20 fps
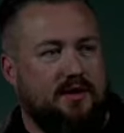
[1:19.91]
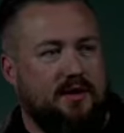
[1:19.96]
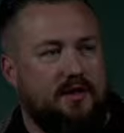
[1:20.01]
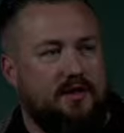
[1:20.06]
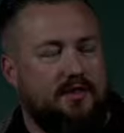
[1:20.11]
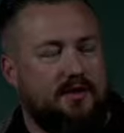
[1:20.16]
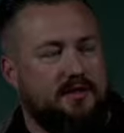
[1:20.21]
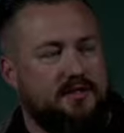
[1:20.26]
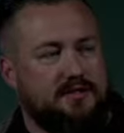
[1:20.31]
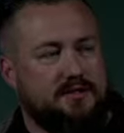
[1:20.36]

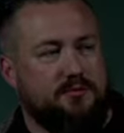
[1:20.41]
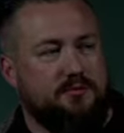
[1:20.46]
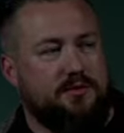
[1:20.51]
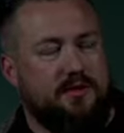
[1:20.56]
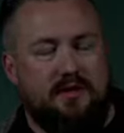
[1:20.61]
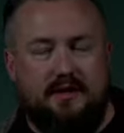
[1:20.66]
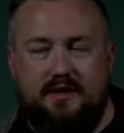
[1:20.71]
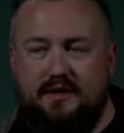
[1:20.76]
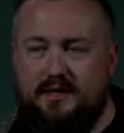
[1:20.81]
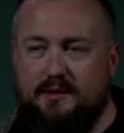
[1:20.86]
there's a
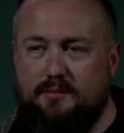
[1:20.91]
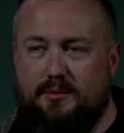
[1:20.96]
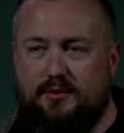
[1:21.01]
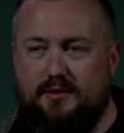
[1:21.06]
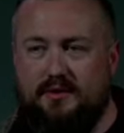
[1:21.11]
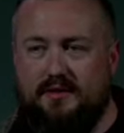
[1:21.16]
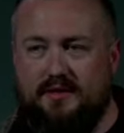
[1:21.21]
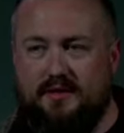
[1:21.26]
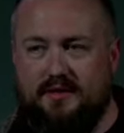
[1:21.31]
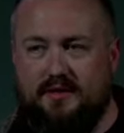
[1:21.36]
really
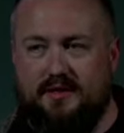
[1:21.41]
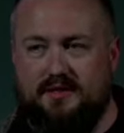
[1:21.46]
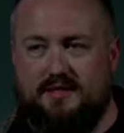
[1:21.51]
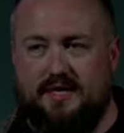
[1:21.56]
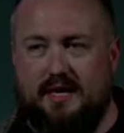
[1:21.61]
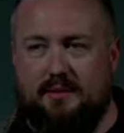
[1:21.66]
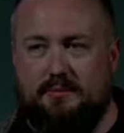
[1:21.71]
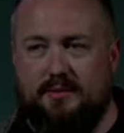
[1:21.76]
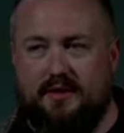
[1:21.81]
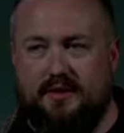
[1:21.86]
important thing that's
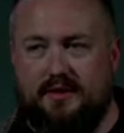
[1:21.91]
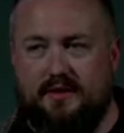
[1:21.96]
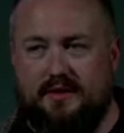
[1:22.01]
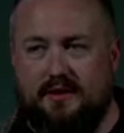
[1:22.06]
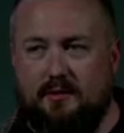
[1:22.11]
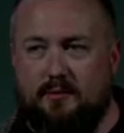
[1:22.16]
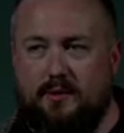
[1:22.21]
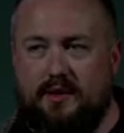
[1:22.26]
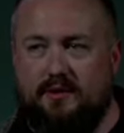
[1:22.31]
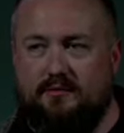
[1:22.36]
happening
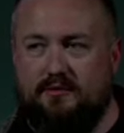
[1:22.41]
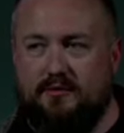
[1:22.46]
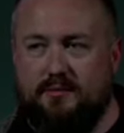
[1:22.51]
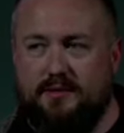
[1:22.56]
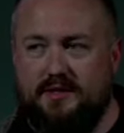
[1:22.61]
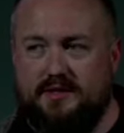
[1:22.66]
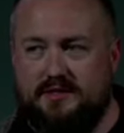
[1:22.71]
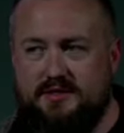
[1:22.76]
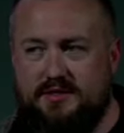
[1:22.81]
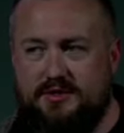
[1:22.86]
a week from
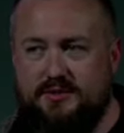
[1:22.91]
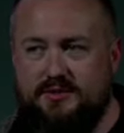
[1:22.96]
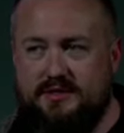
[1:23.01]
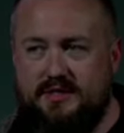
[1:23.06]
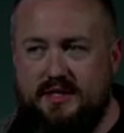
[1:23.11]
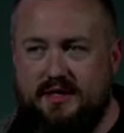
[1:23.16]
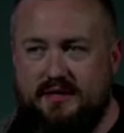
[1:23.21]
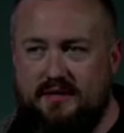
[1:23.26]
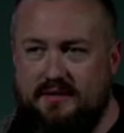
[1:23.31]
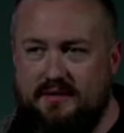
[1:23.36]
this
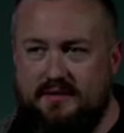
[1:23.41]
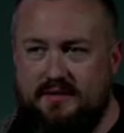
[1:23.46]
Tuesday.